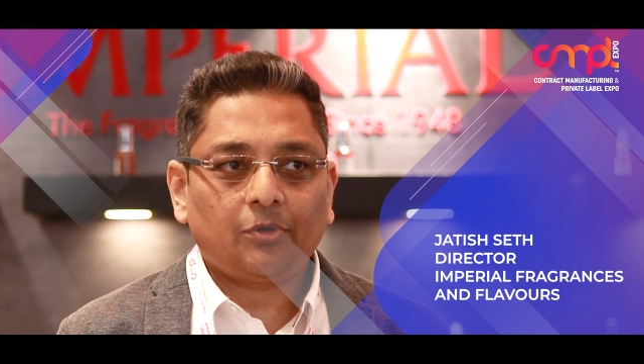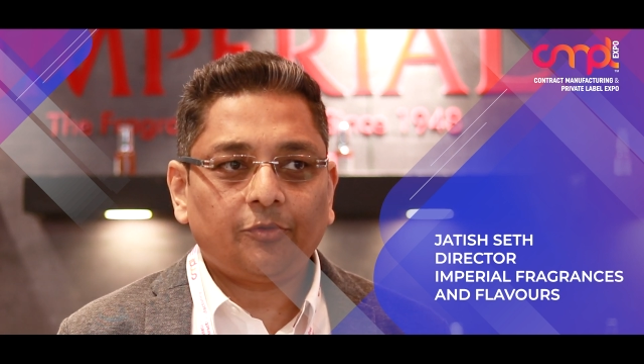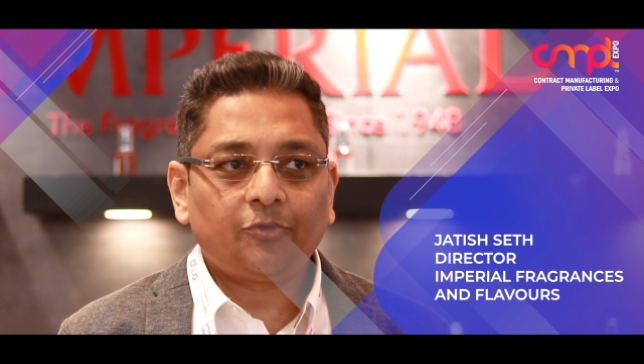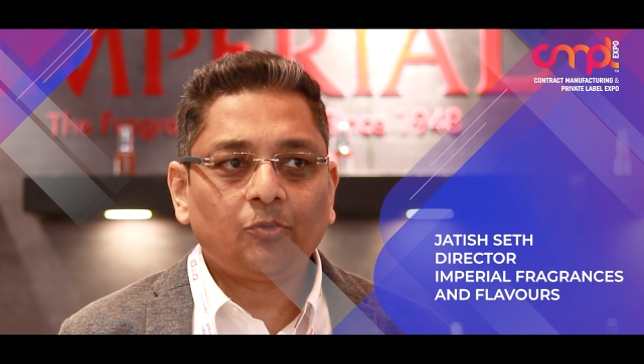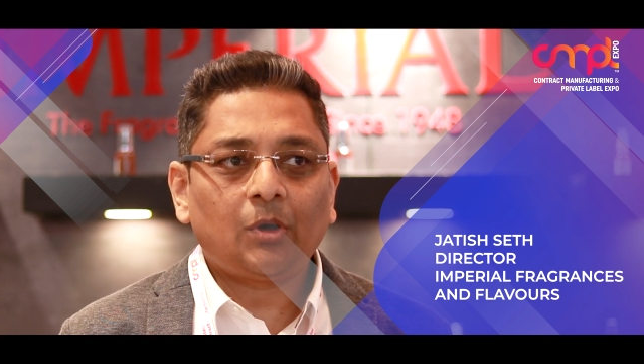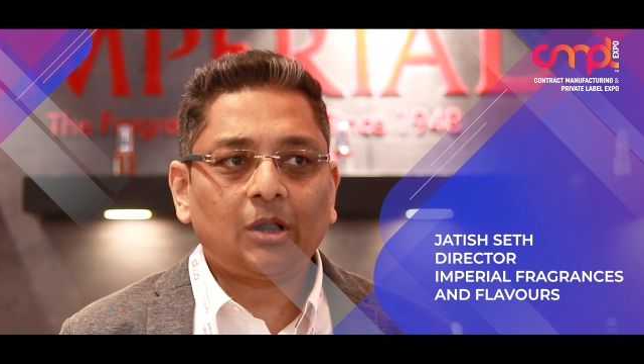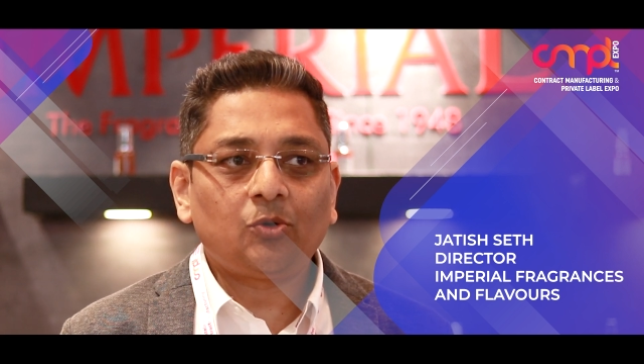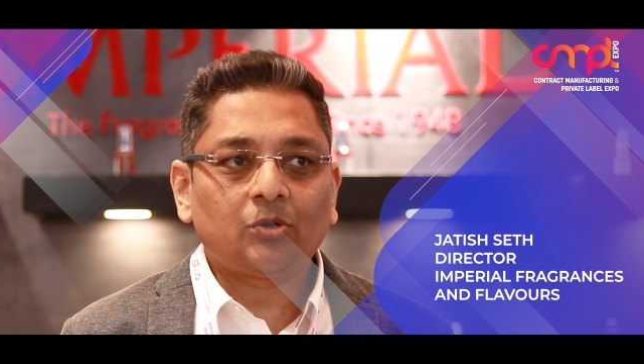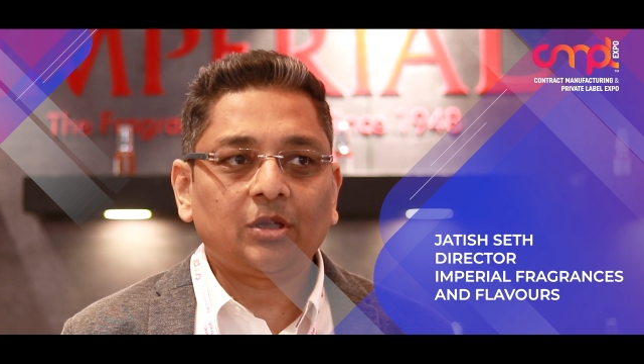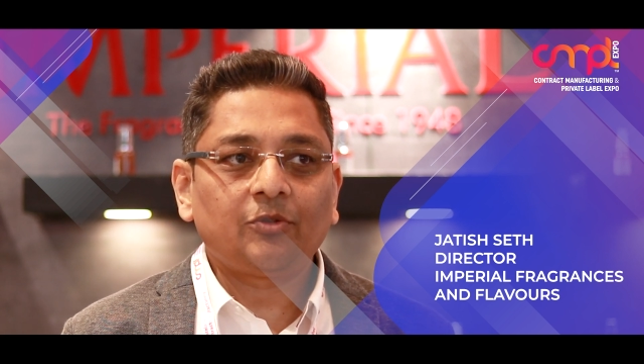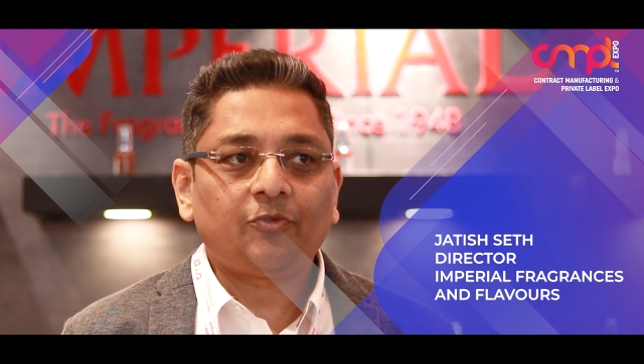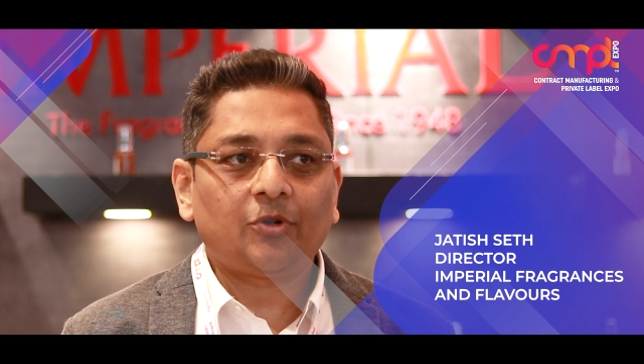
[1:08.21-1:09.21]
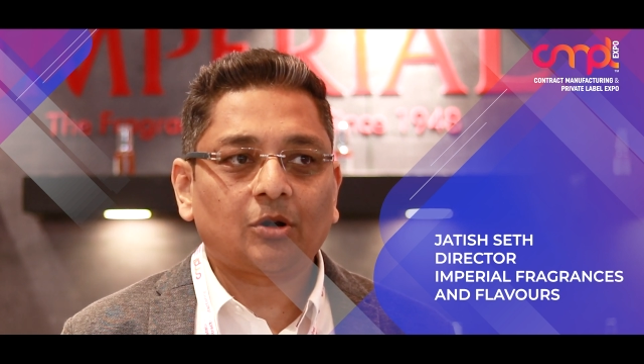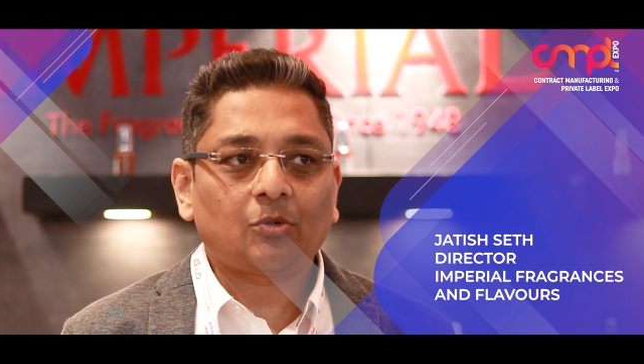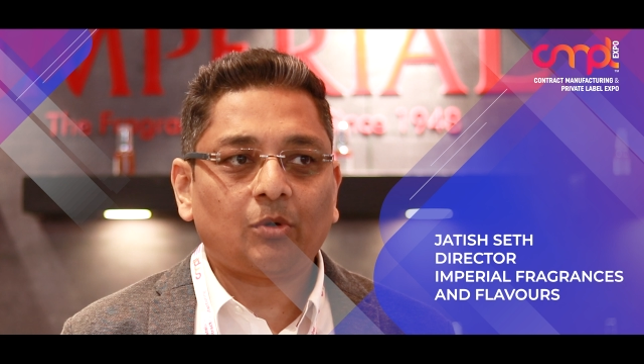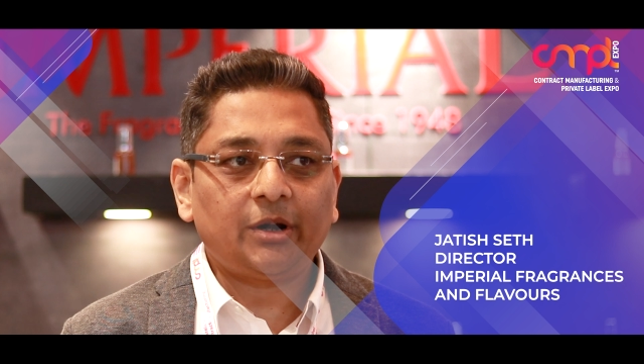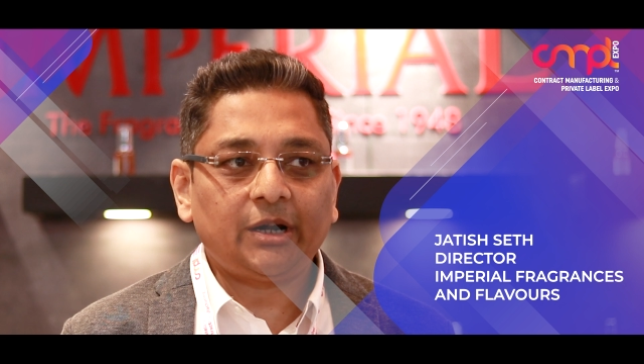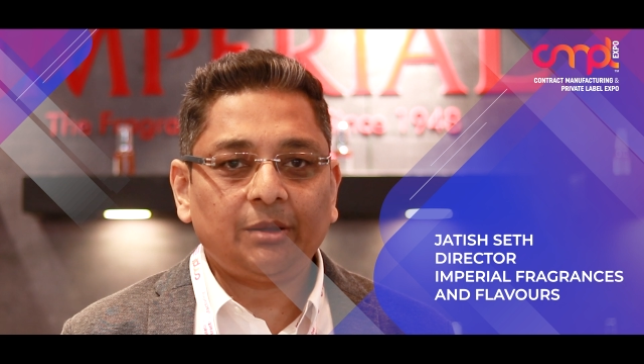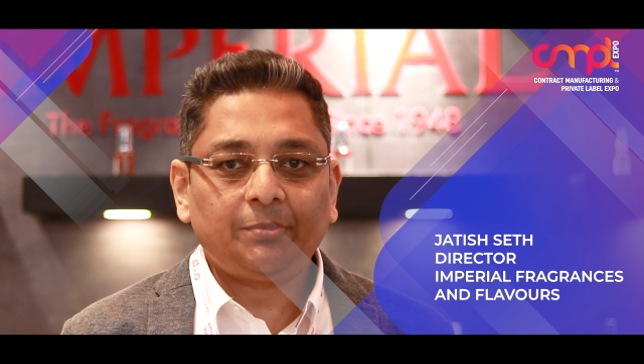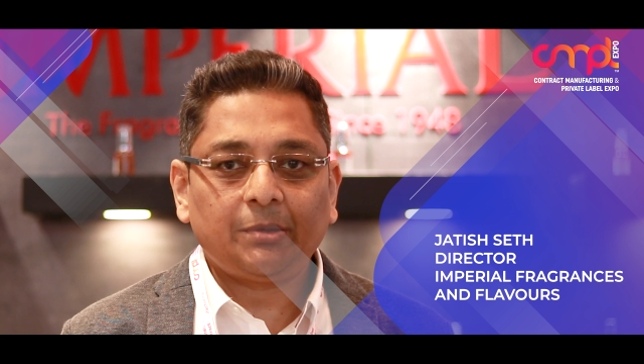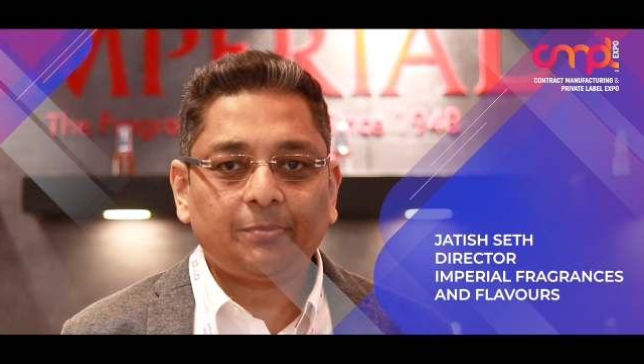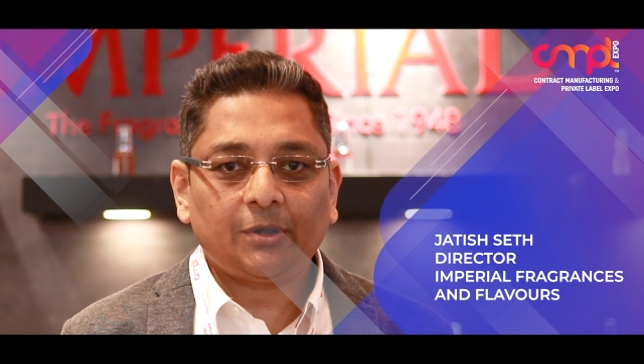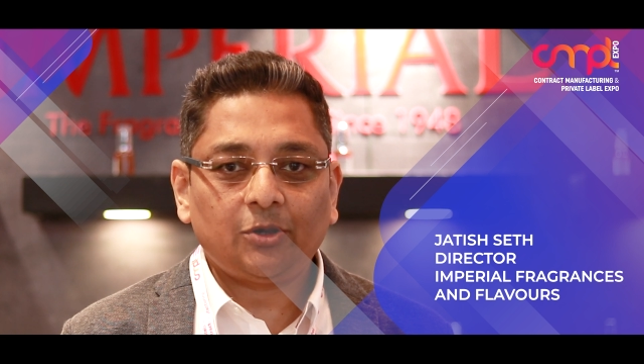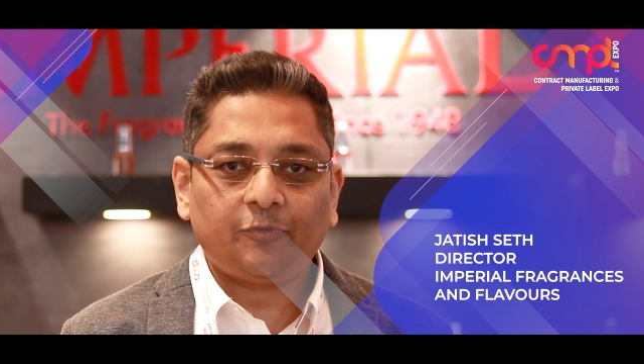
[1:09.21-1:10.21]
If you are looking for quality people,